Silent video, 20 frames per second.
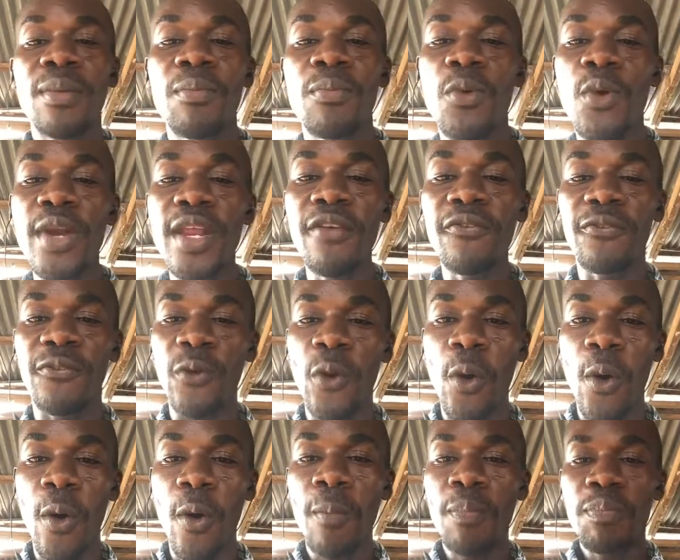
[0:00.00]
brooding
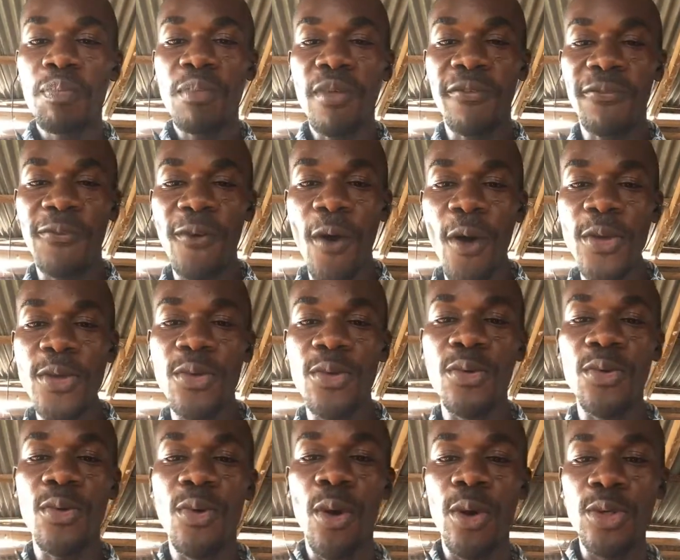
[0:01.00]
floor before
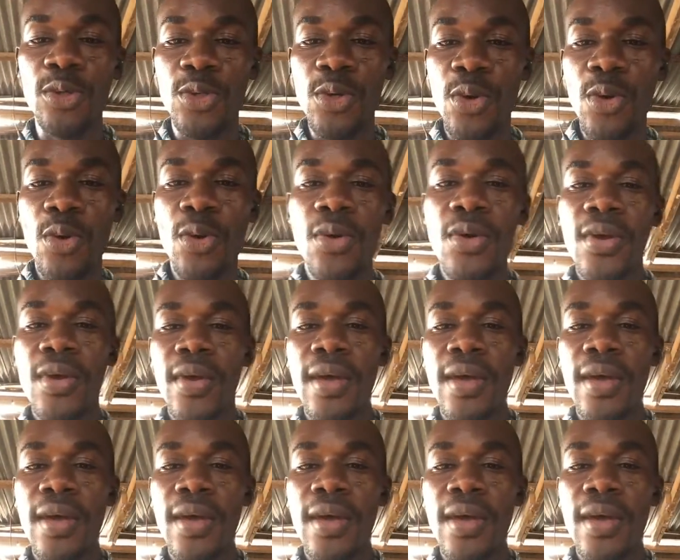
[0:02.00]
you also